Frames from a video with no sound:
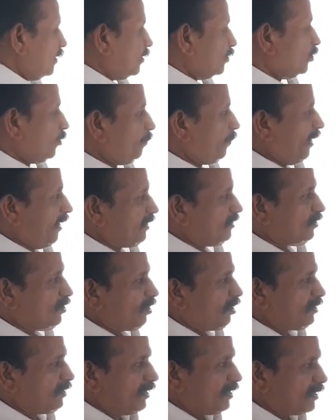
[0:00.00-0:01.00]
So based
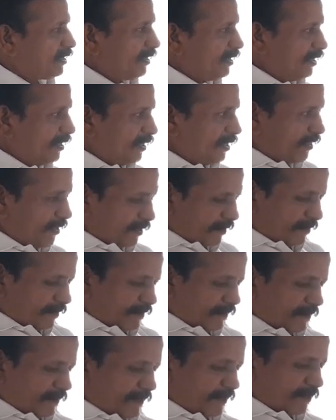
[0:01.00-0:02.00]
on that
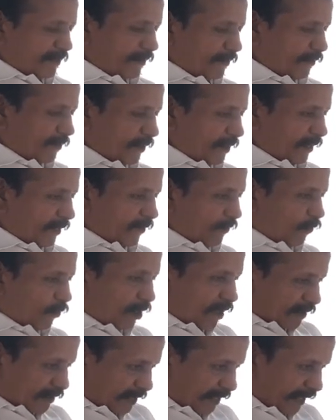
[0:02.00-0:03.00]

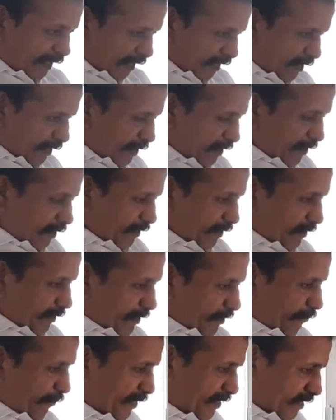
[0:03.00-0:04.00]
water
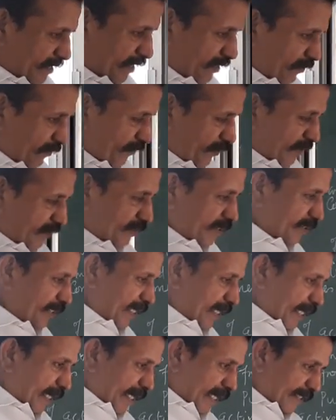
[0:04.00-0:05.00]
mixed with
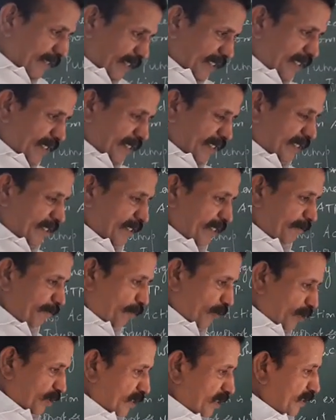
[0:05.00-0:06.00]
the other
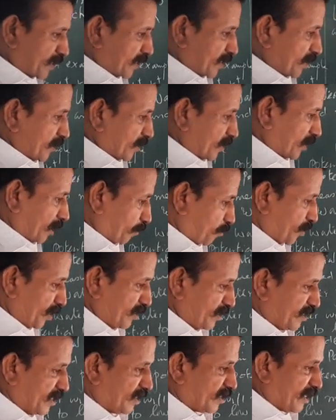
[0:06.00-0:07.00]
important
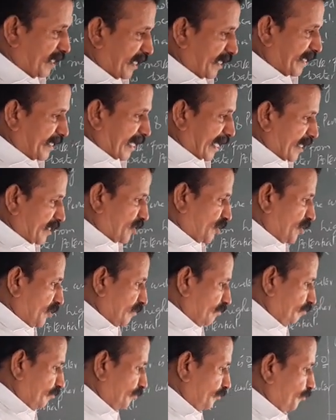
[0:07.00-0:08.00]
substances like
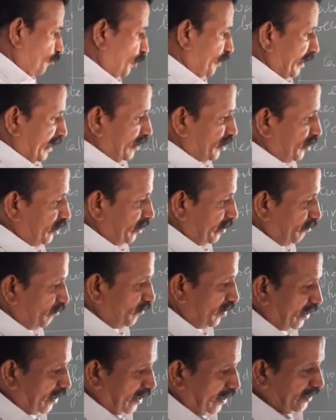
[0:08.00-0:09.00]
calcium,
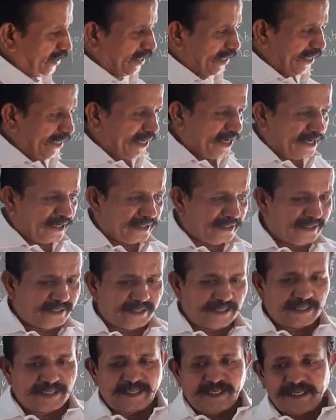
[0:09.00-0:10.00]
potassium and other ion,
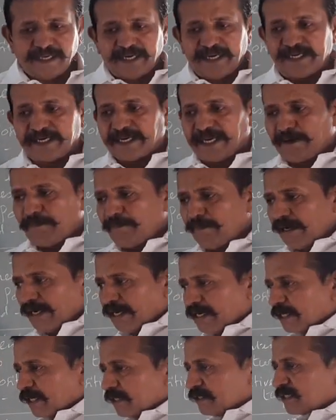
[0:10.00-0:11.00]
it can
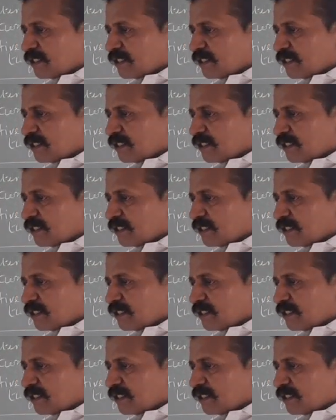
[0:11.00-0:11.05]
make